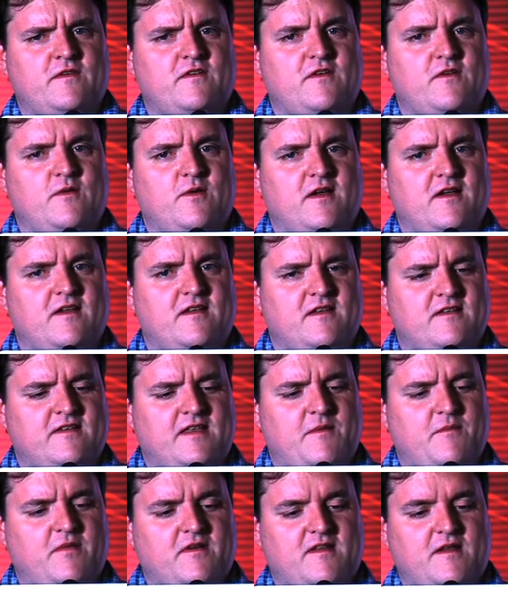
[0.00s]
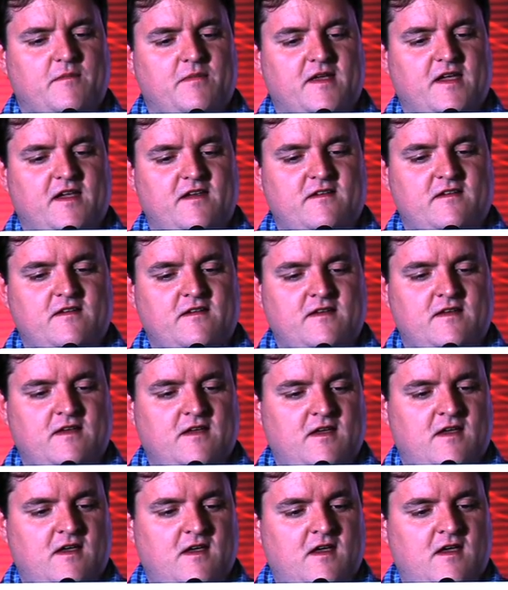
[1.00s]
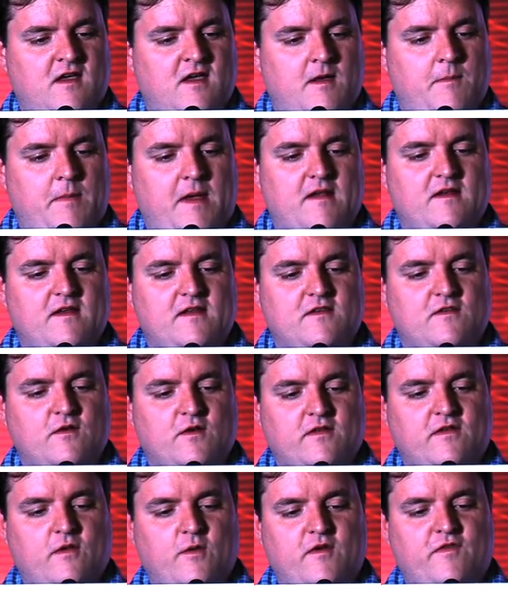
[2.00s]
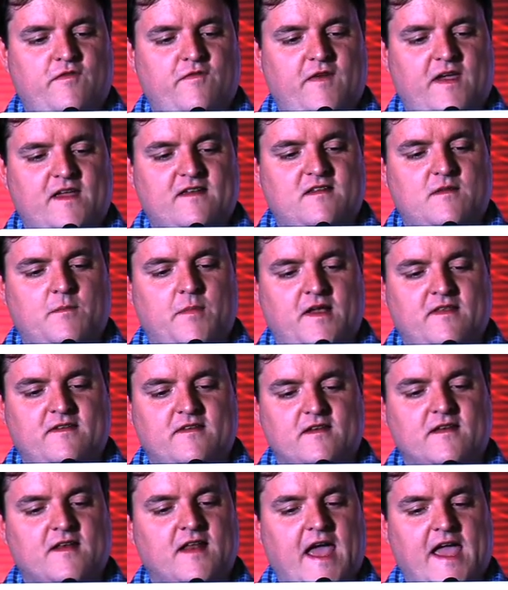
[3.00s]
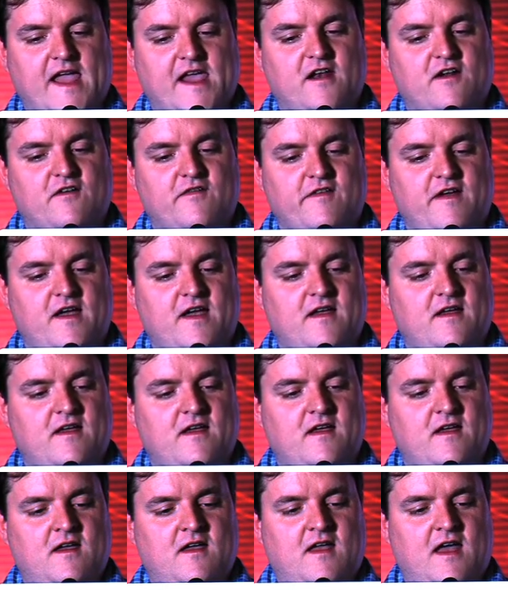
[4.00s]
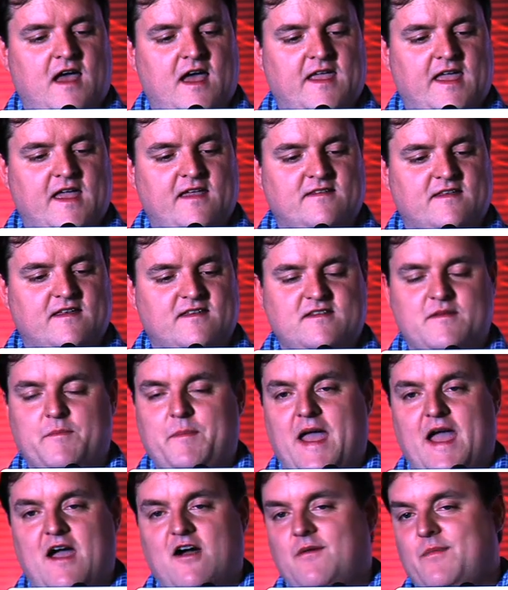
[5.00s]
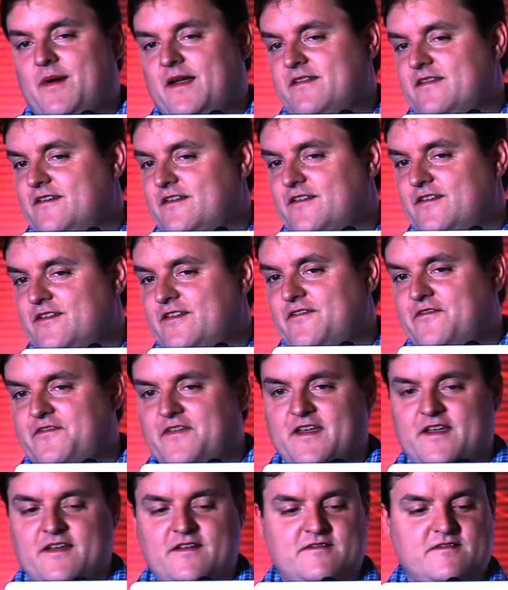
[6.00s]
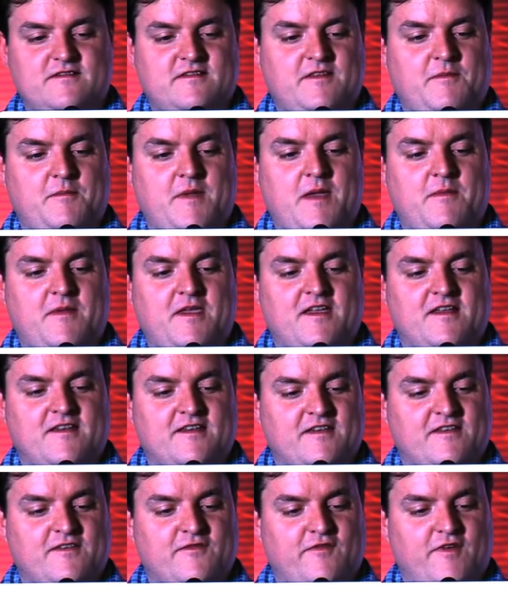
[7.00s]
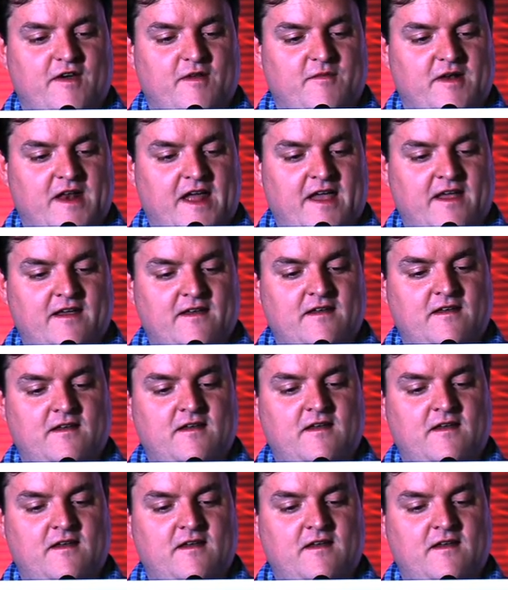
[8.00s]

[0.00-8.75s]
to a sandbox application. Apparently there's also a fixed button hanging off that. I guess that's the power button or something. So maybe you can do some fun with that.